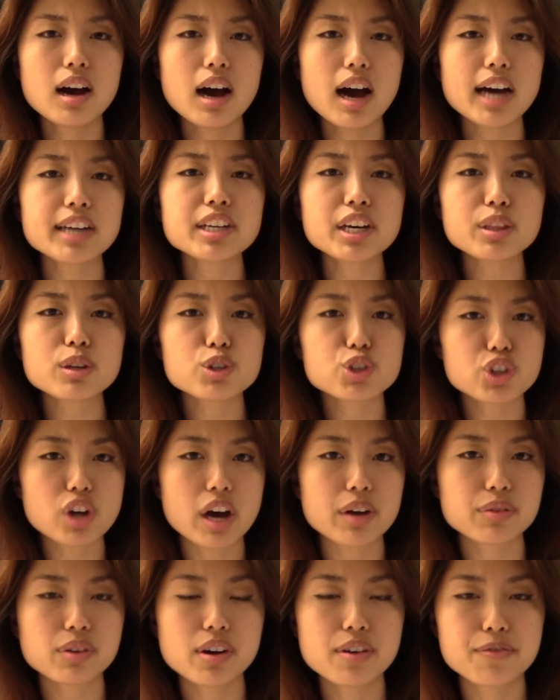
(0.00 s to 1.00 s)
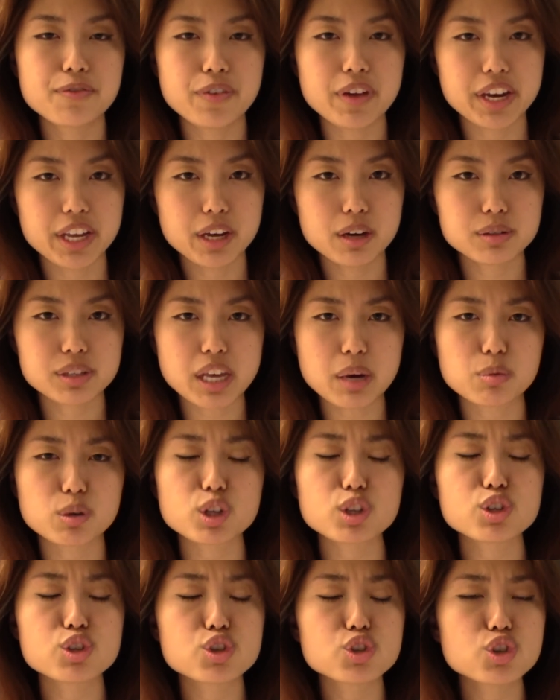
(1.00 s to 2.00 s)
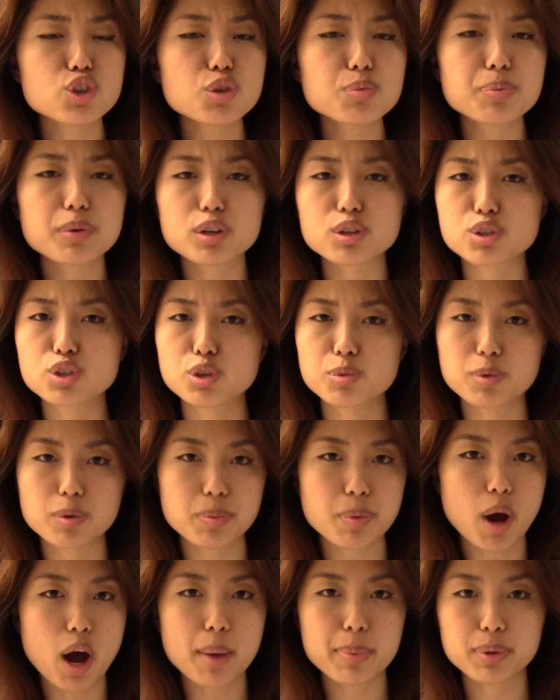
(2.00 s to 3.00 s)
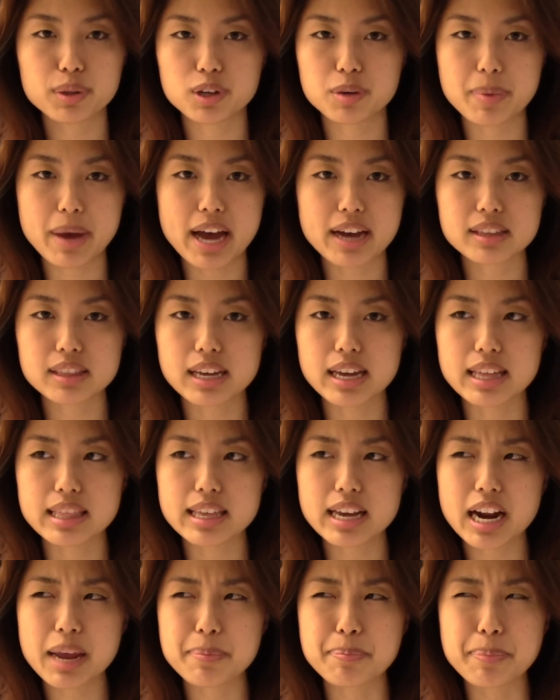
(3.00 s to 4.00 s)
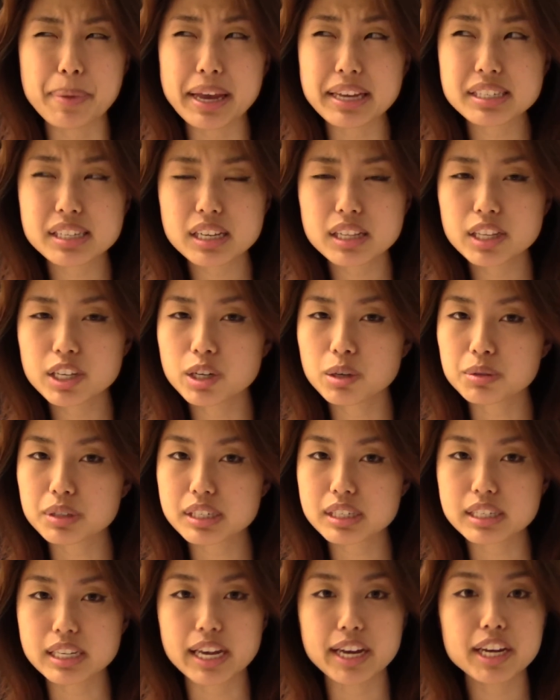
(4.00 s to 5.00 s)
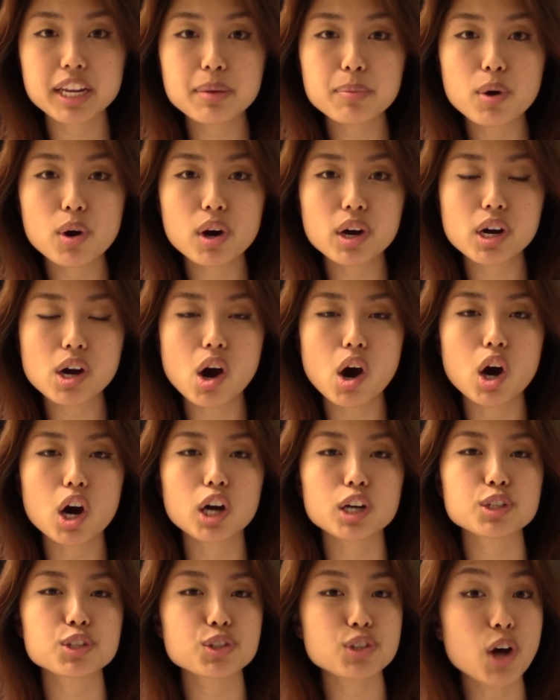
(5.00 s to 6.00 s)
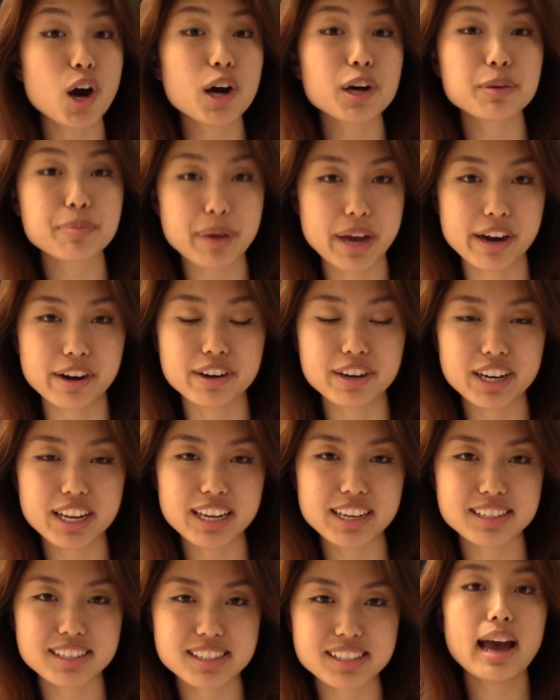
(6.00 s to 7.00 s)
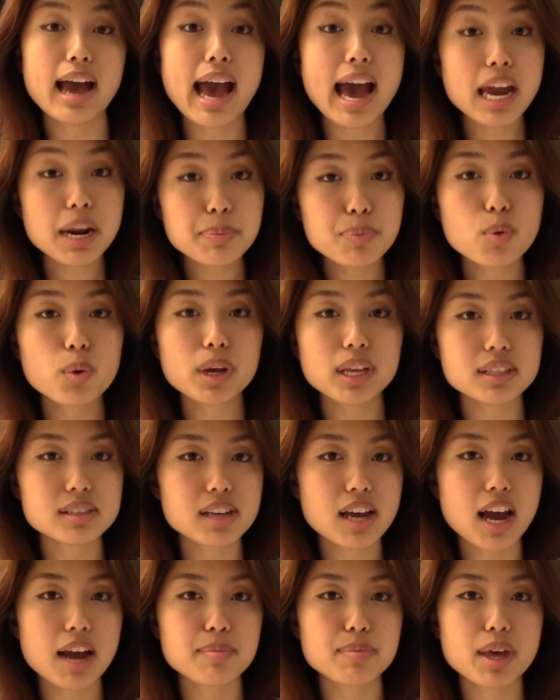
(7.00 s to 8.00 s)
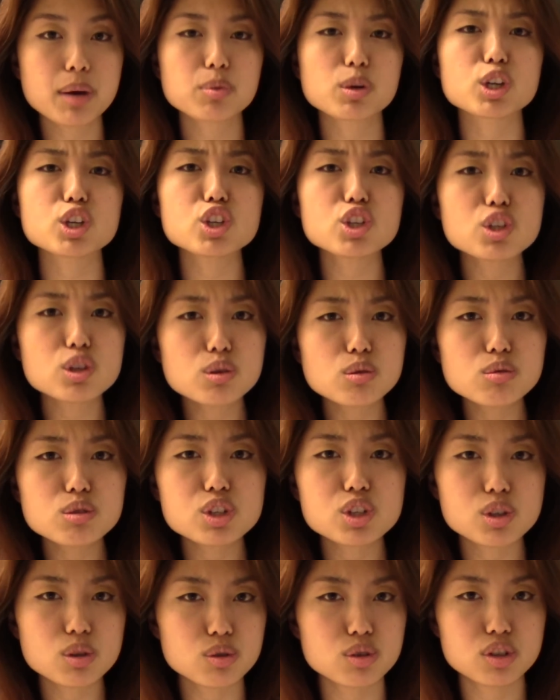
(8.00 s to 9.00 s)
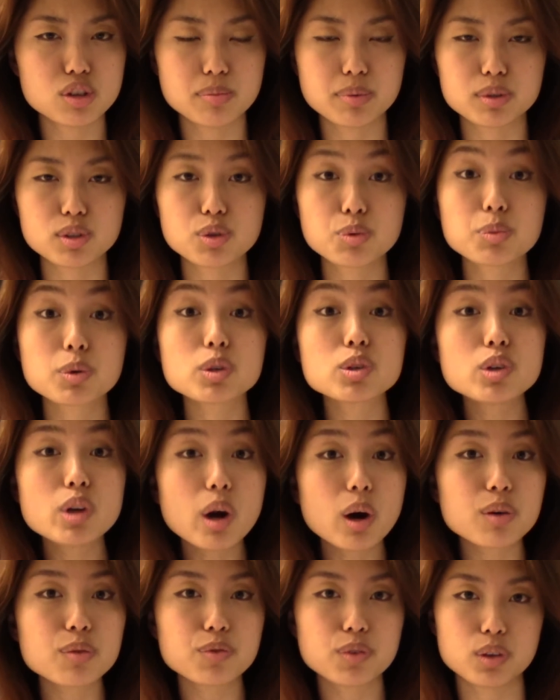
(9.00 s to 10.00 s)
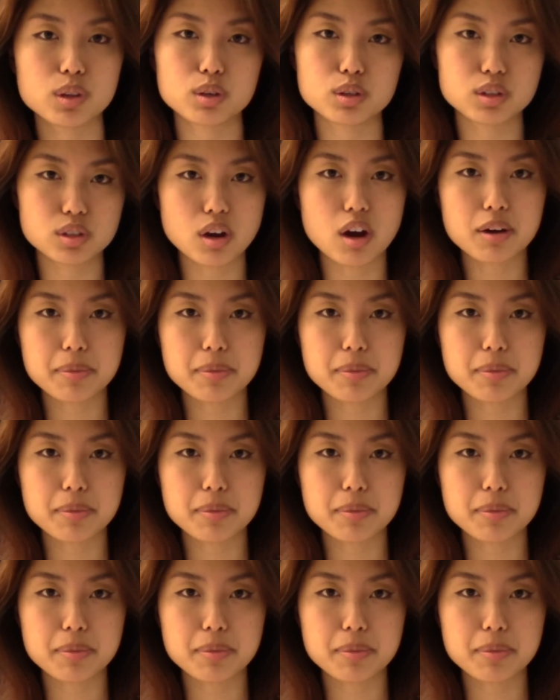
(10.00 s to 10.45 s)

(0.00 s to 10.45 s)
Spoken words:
Another genre of videos that were super popular back then that I basically don't see anymore are song parodies. At a point in time, there were huge YouTubers who were known for their song